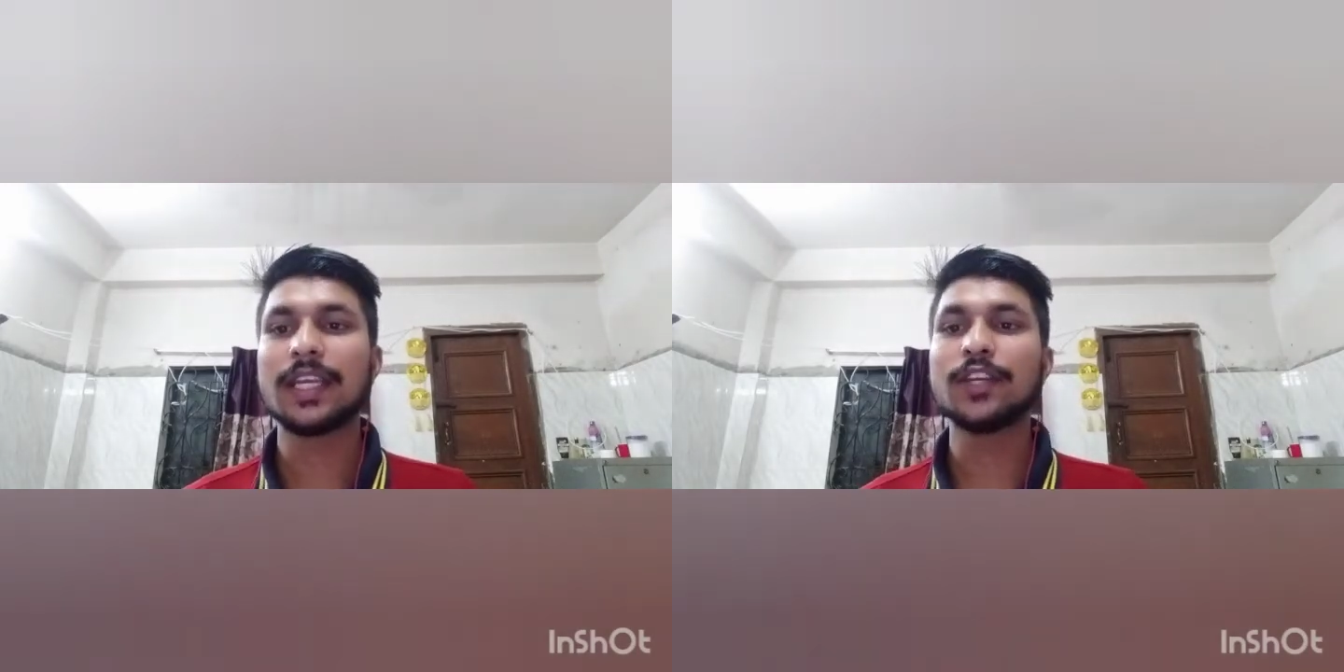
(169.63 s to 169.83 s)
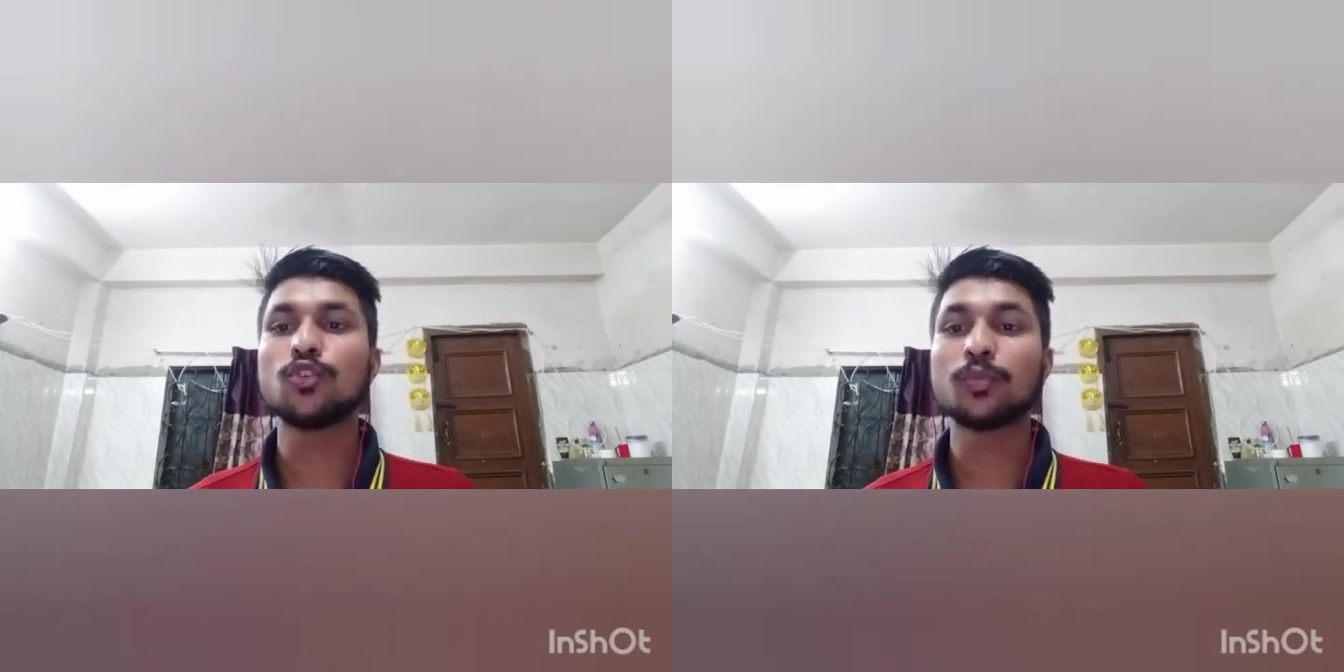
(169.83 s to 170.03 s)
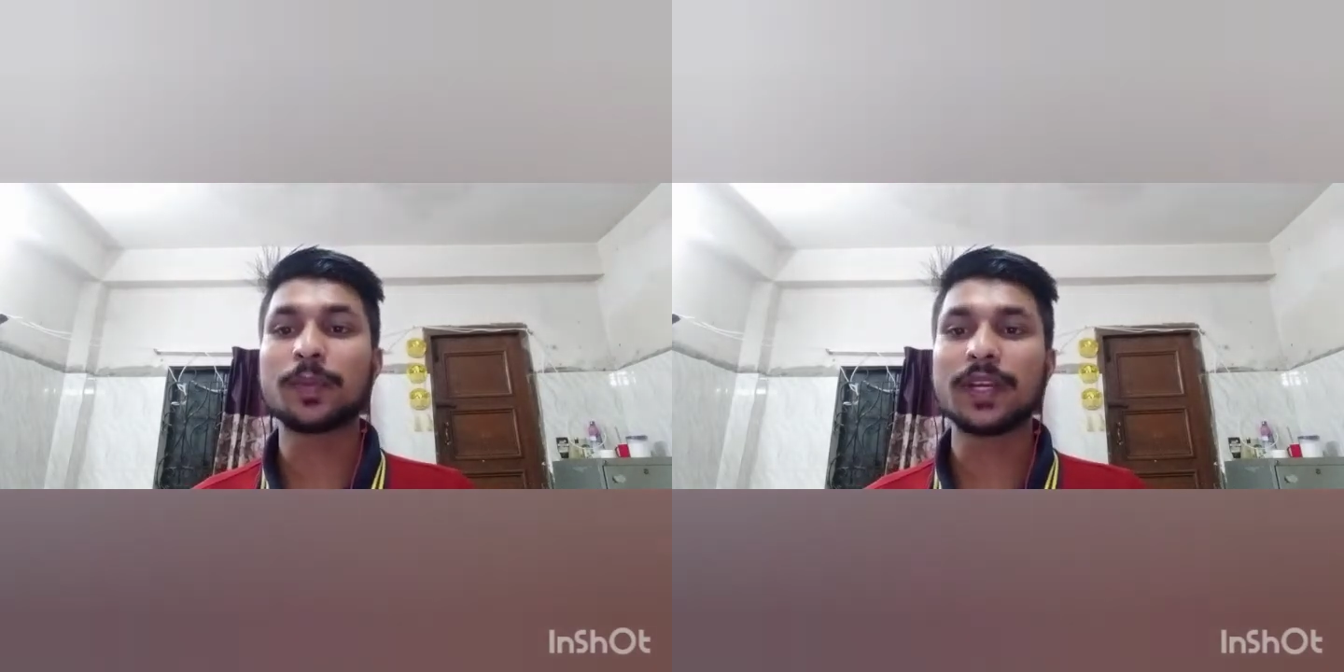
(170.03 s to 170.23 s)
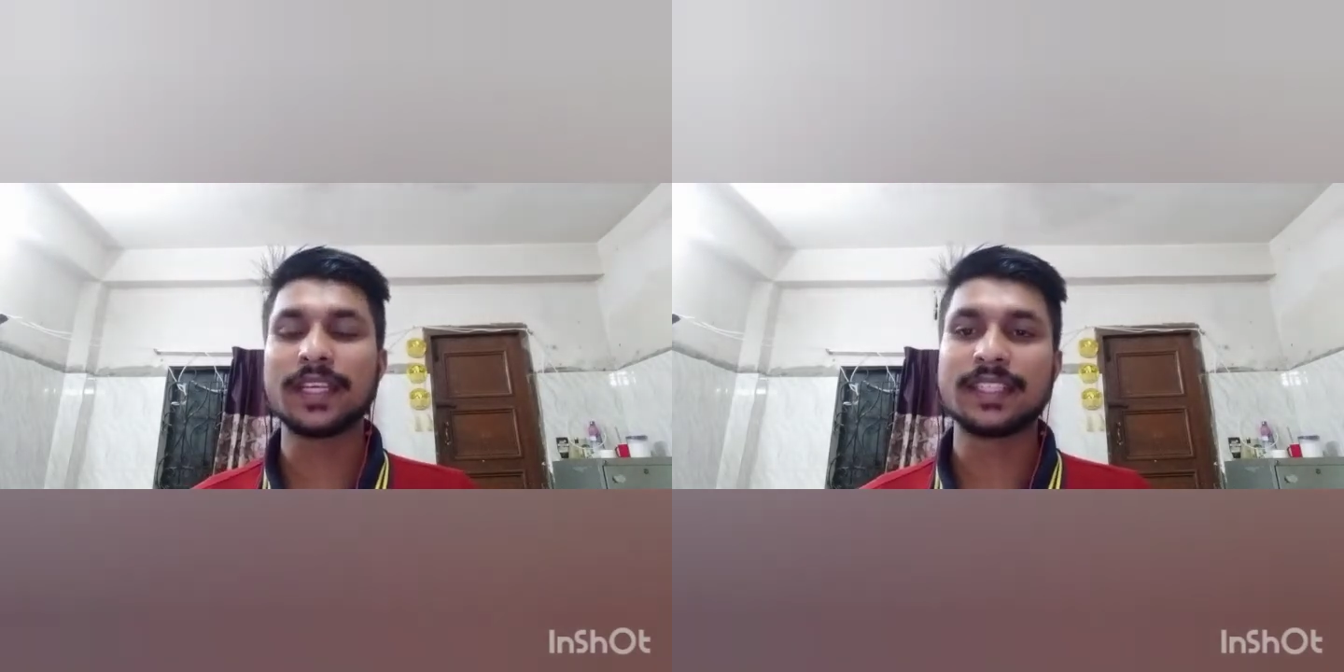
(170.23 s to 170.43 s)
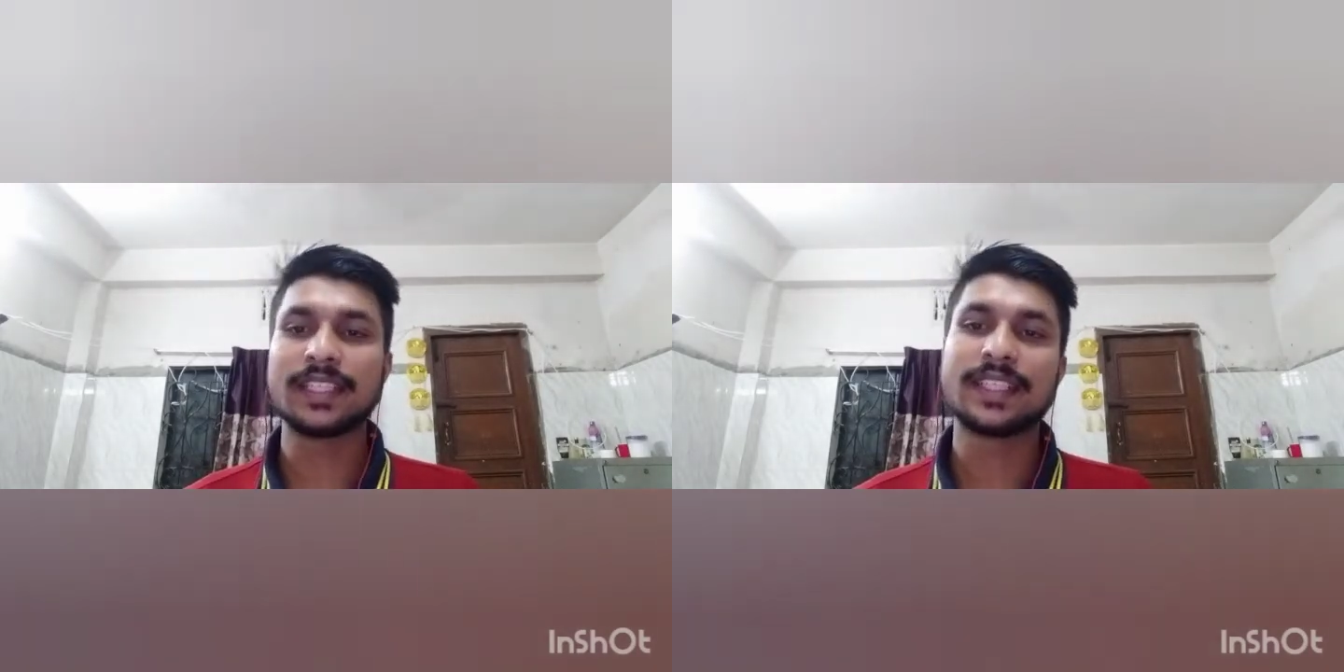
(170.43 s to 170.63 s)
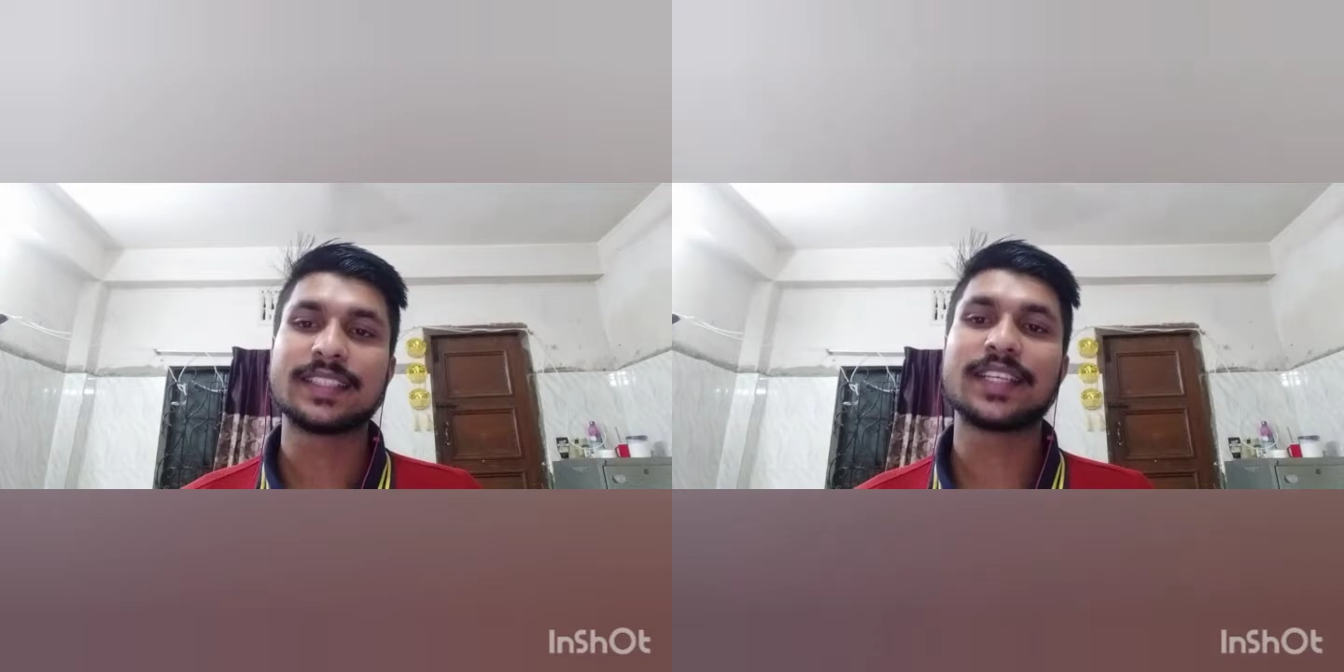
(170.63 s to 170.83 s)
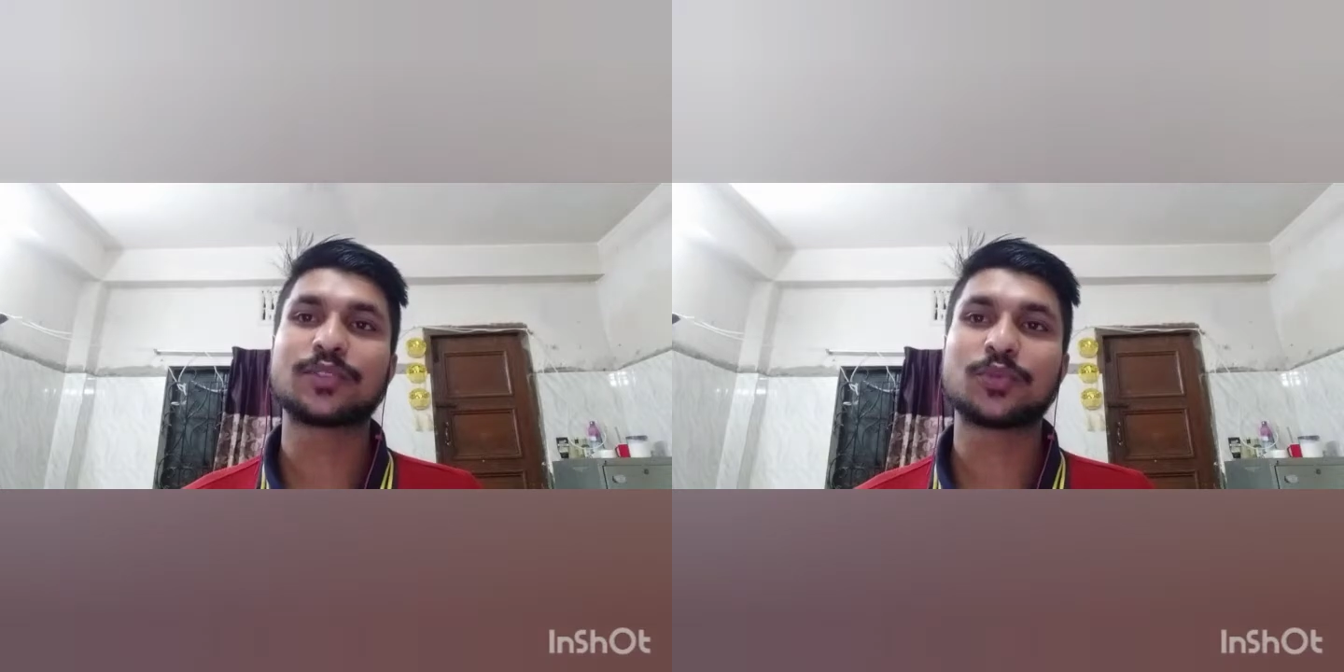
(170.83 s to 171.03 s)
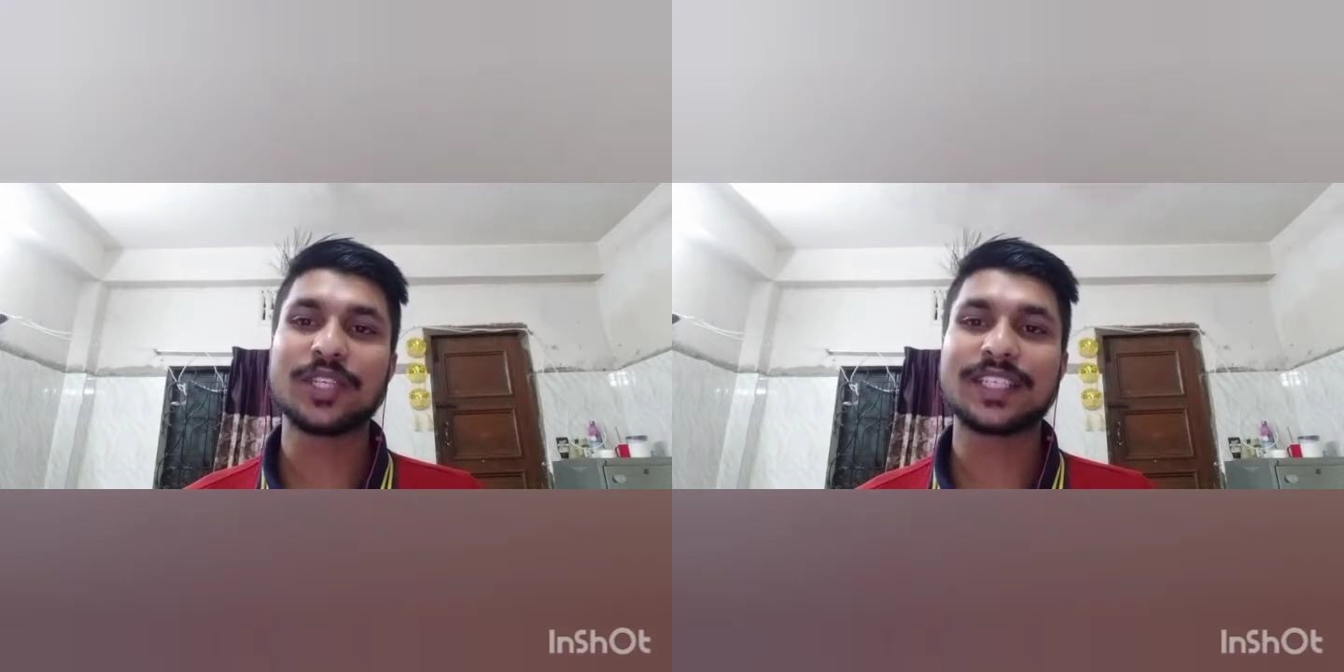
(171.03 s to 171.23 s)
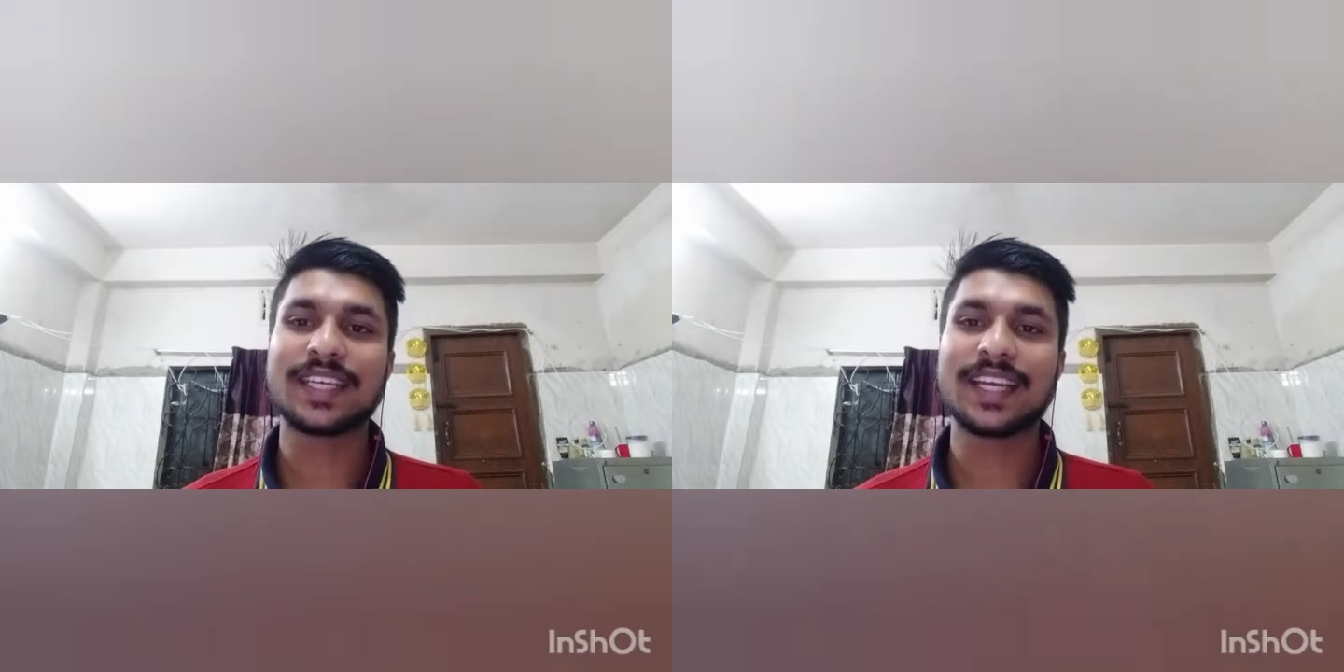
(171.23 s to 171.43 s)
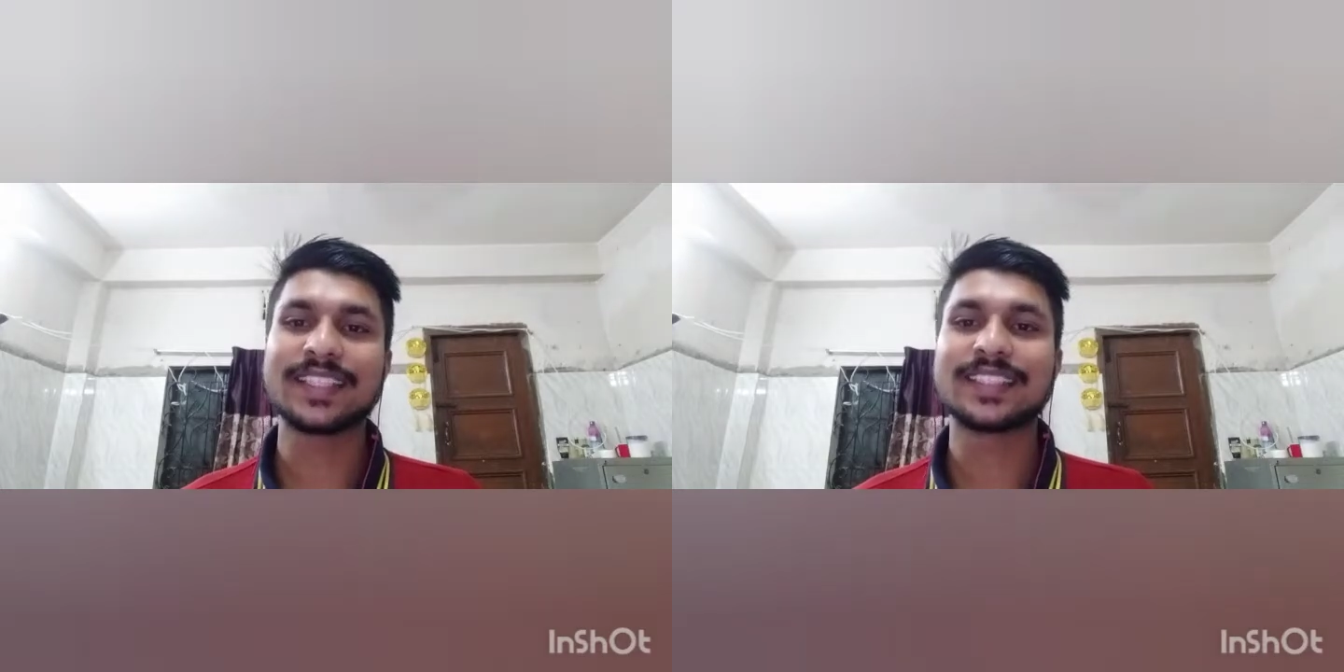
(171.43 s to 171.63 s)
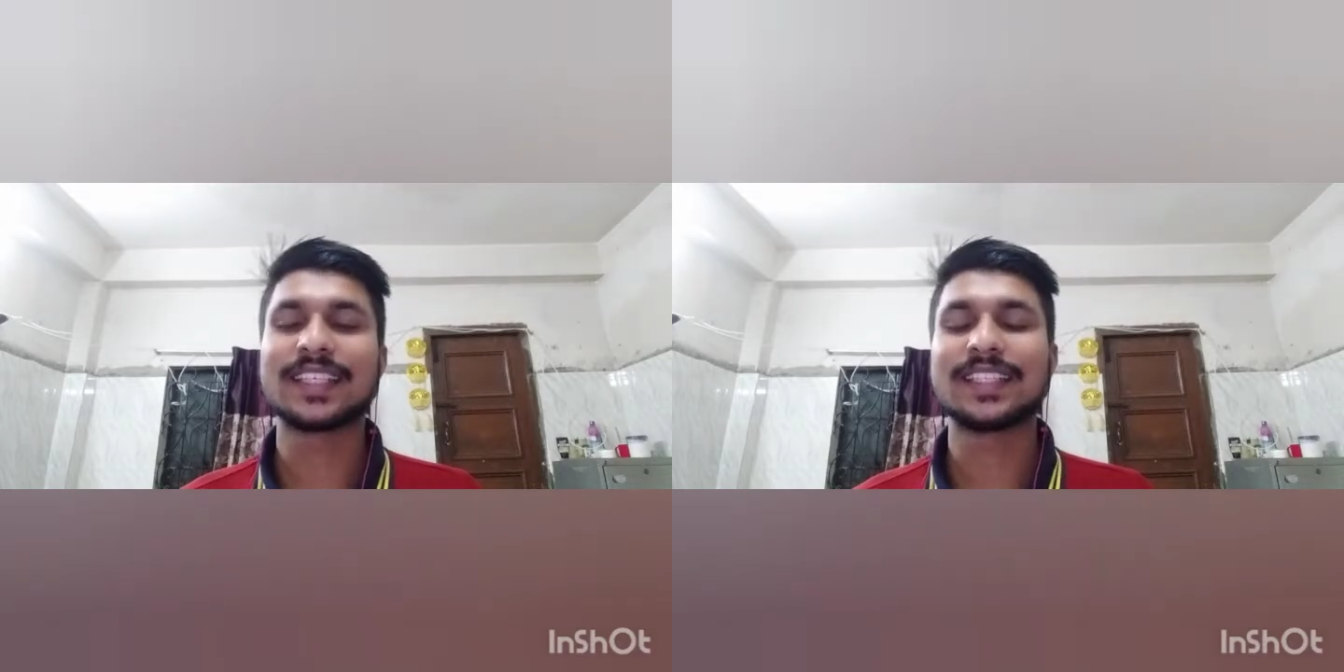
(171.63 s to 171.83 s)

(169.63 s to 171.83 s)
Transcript: In opening the suitcase,